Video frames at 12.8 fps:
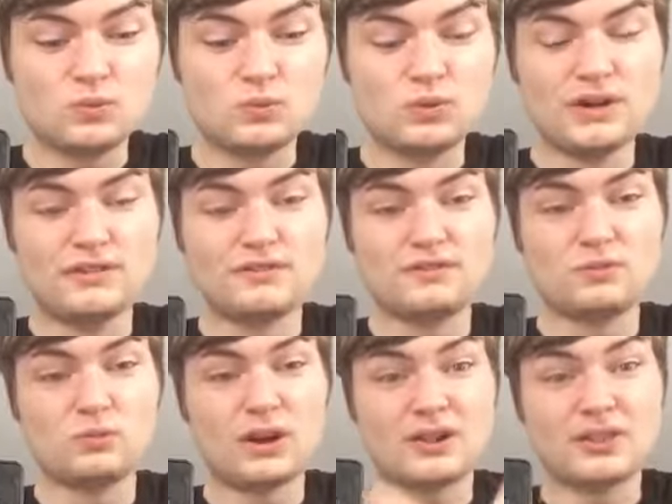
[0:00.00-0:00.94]
with
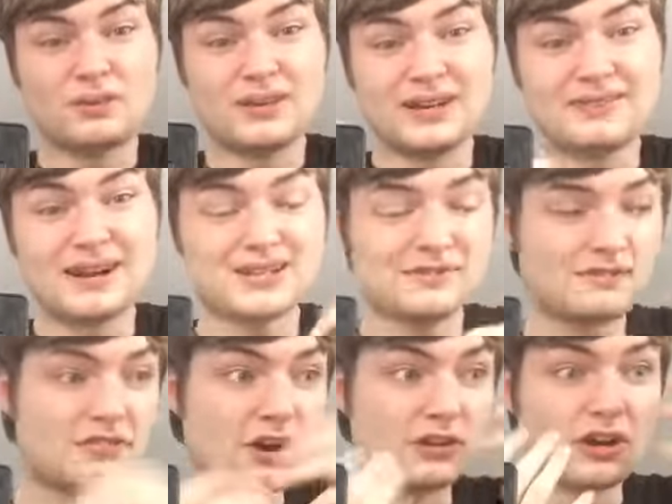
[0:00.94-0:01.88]
one of the Ringwraiths,
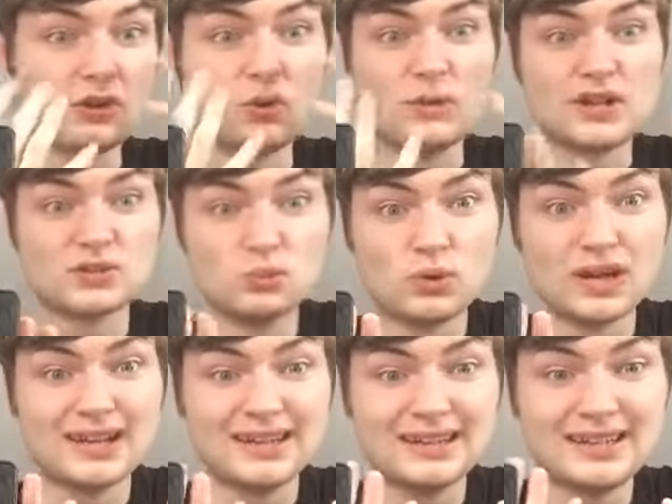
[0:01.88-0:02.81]
and Frodo almost
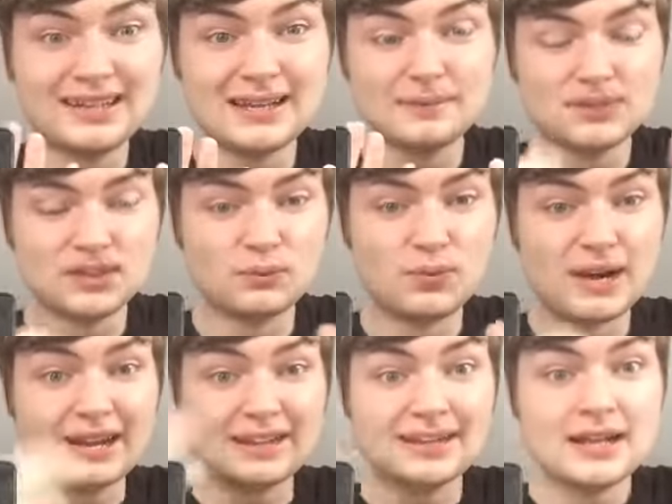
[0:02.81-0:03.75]
willingly gives the
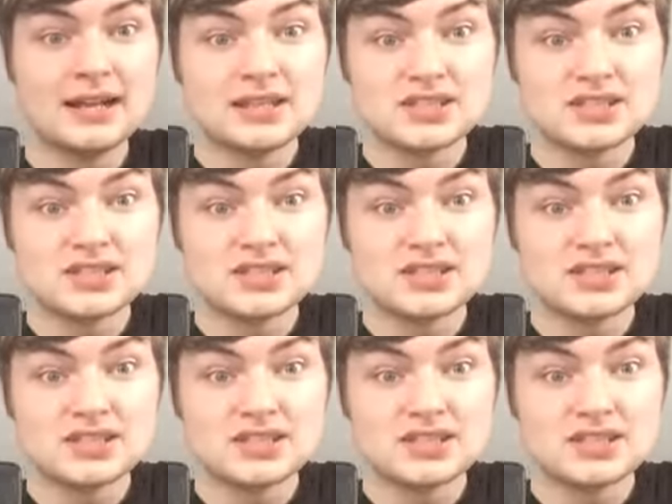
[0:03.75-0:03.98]
ring